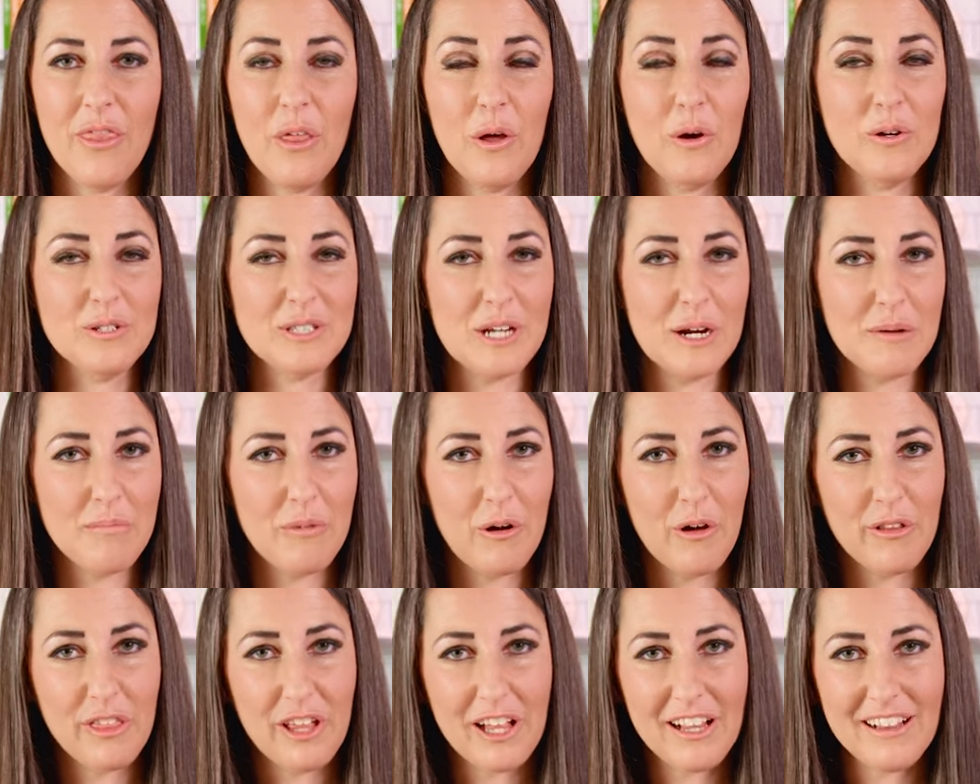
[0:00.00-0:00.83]
Those are
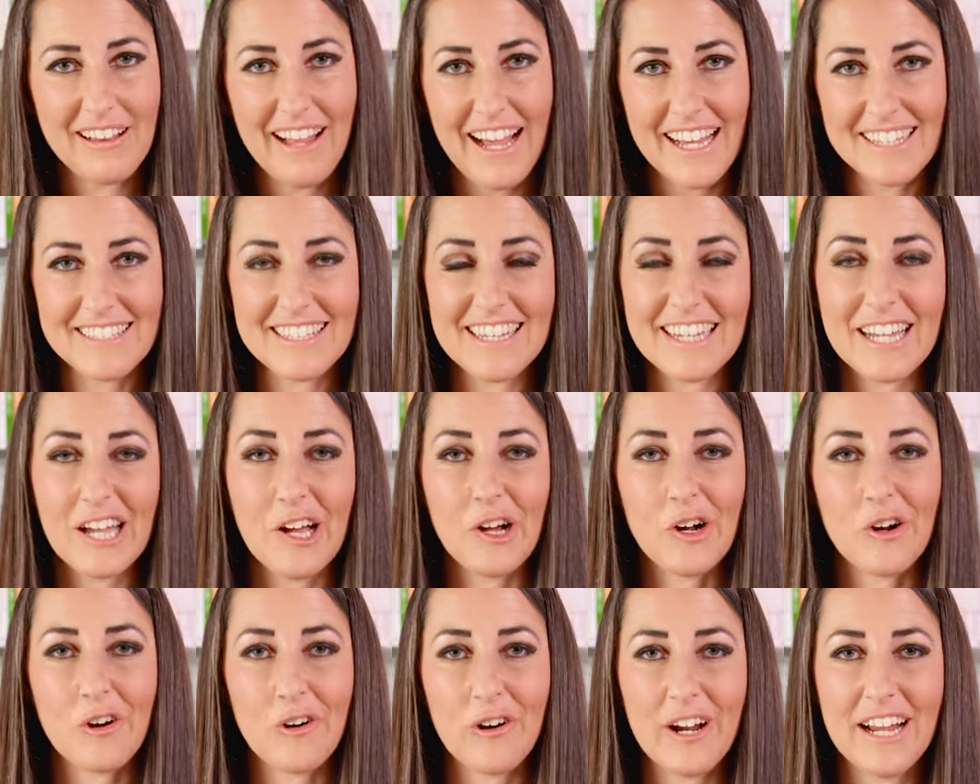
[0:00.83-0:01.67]
both
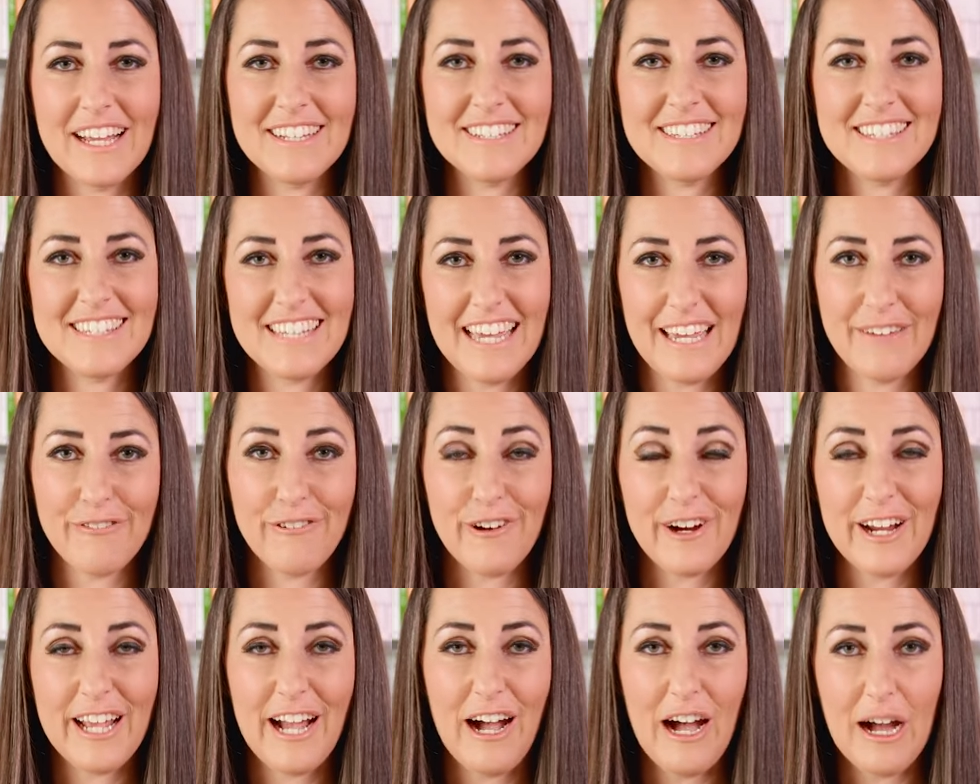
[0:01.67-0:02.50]
classic great
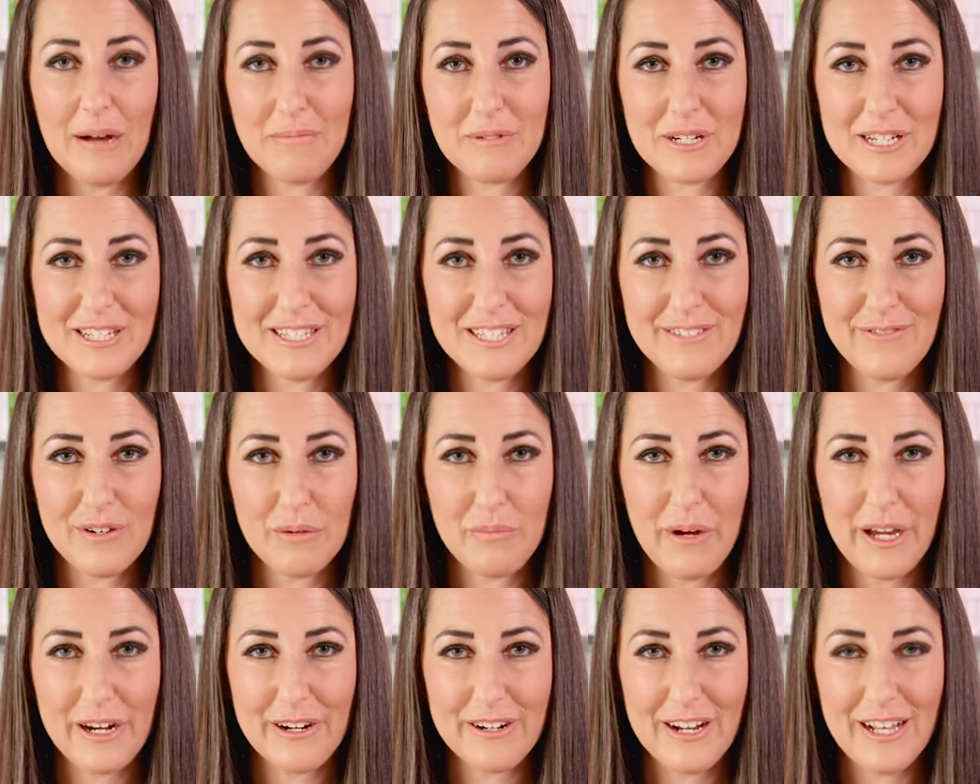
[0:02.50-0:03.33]
savory options
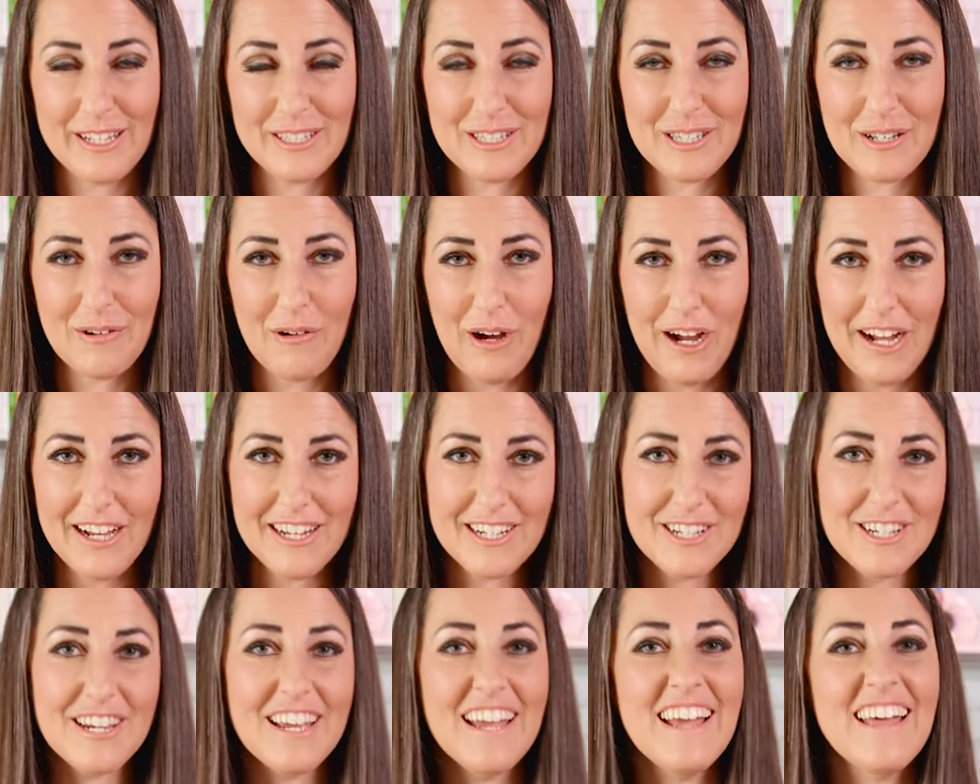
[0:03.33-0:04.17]
for butternut
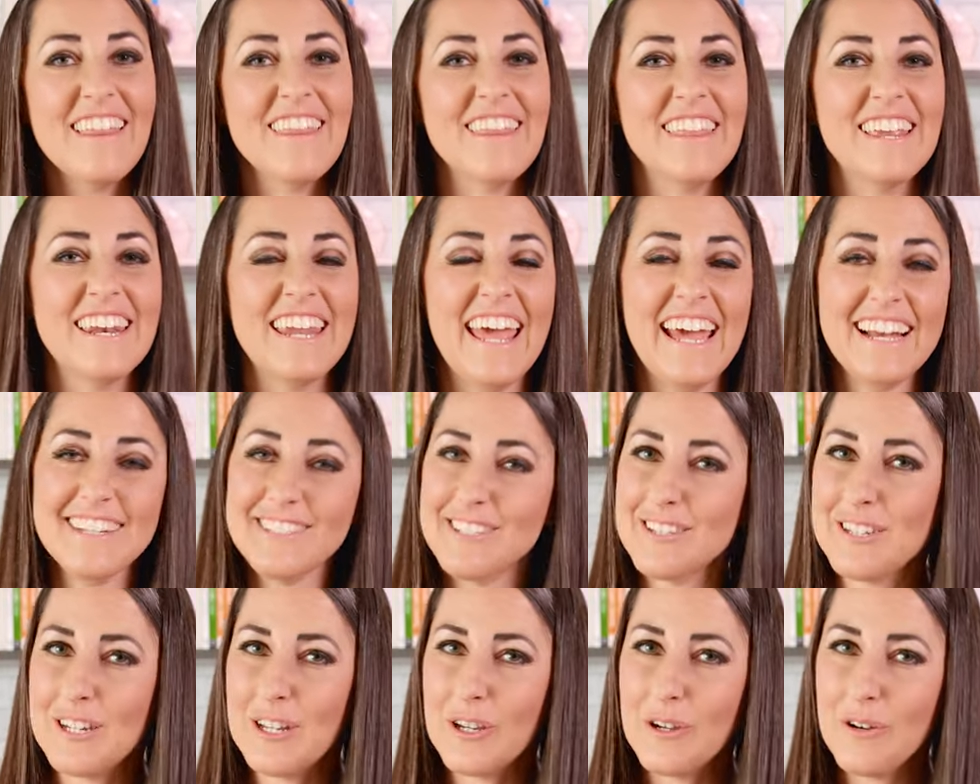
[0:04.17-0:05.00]
squash. The
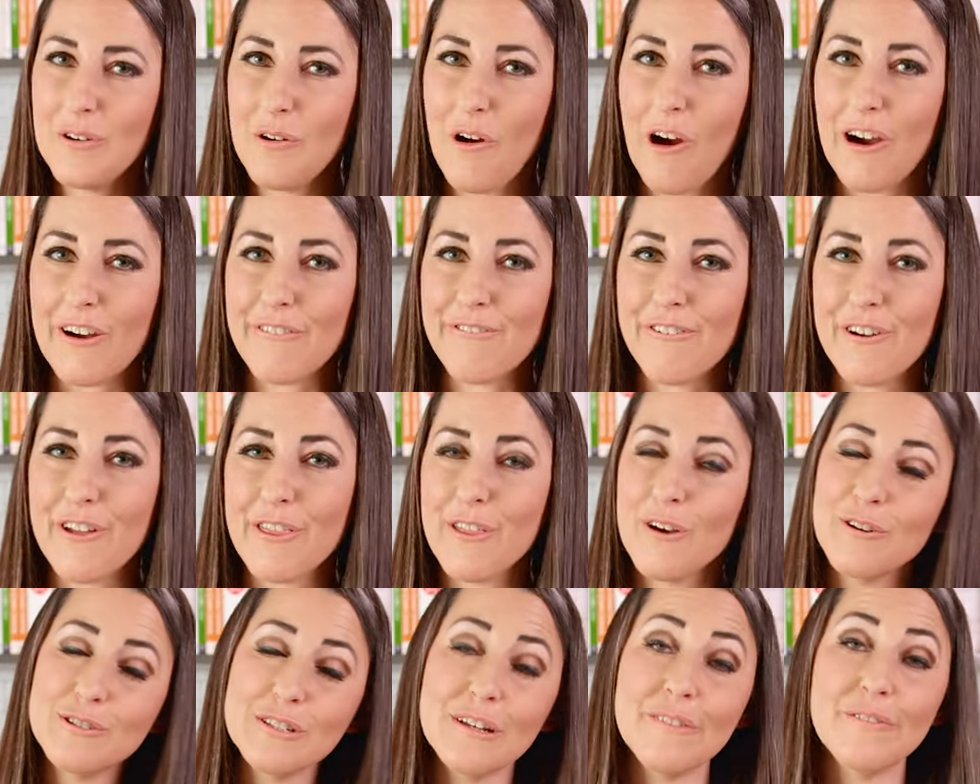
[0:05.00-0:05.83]
next two are for
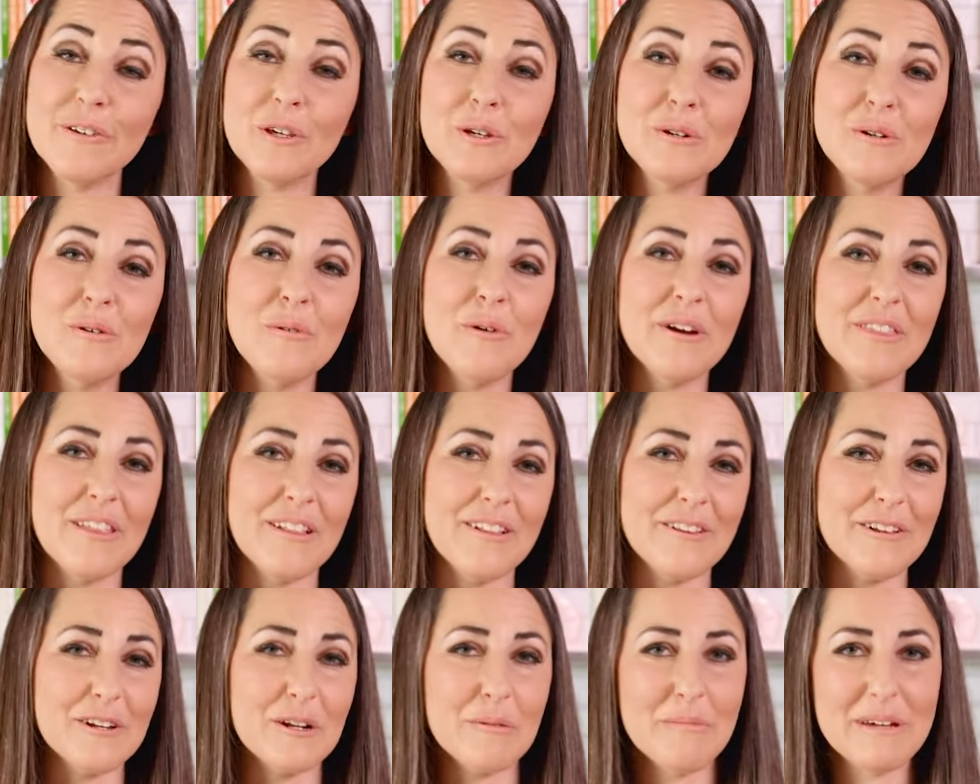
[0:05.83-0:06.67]
those of you with
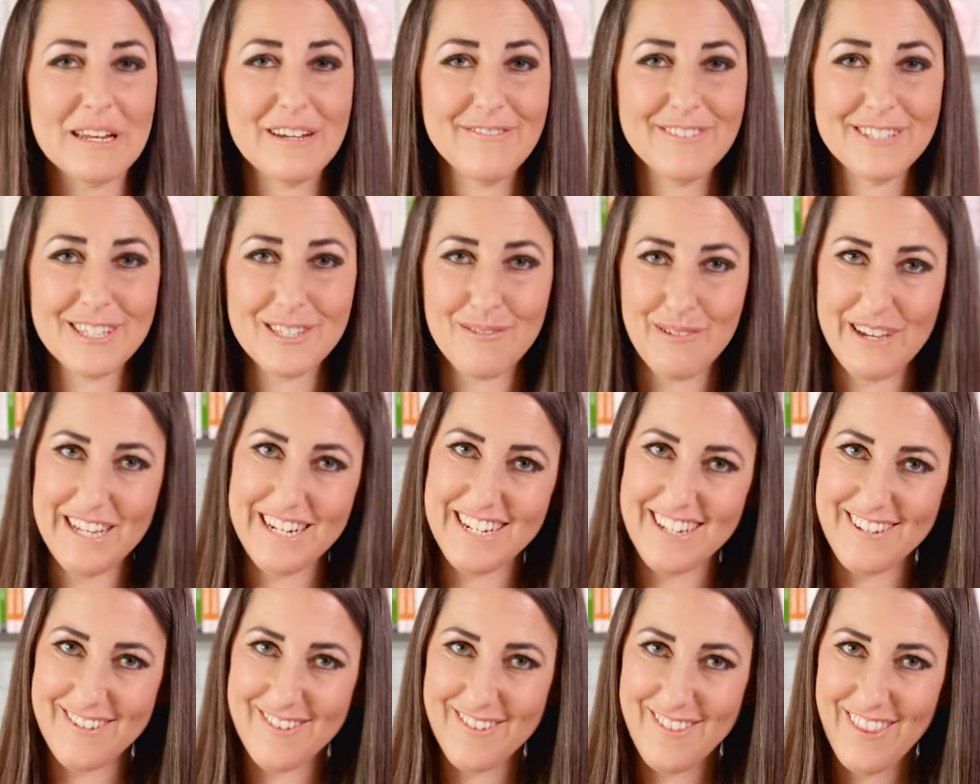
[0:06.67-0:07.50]
a little bit of a
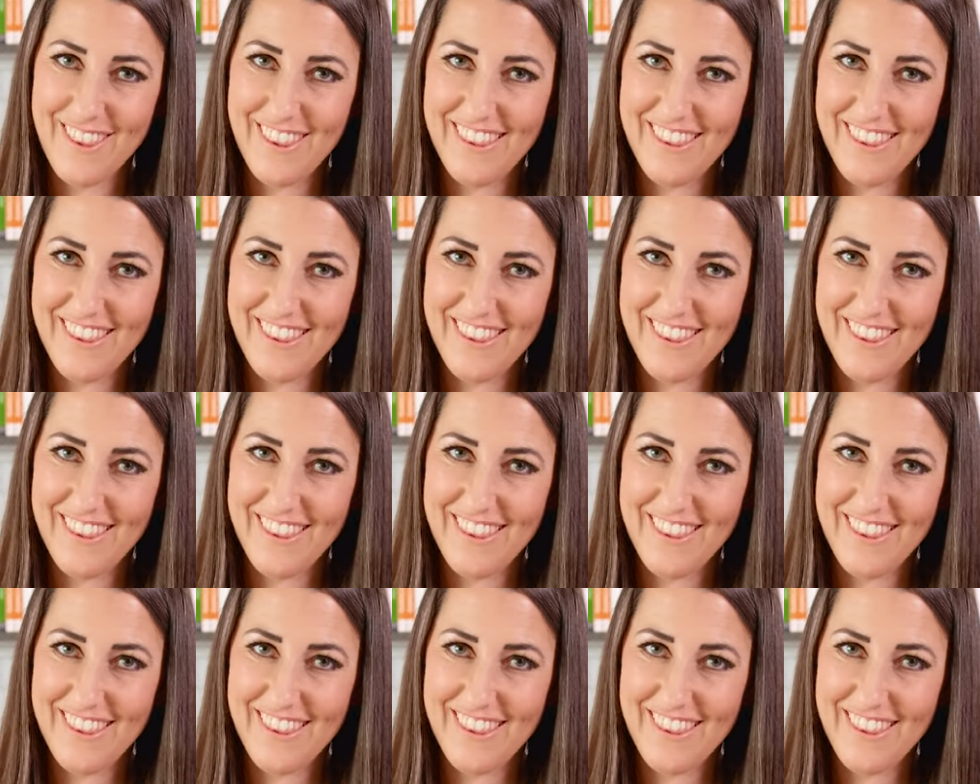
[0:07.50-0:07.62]
sweet tooth.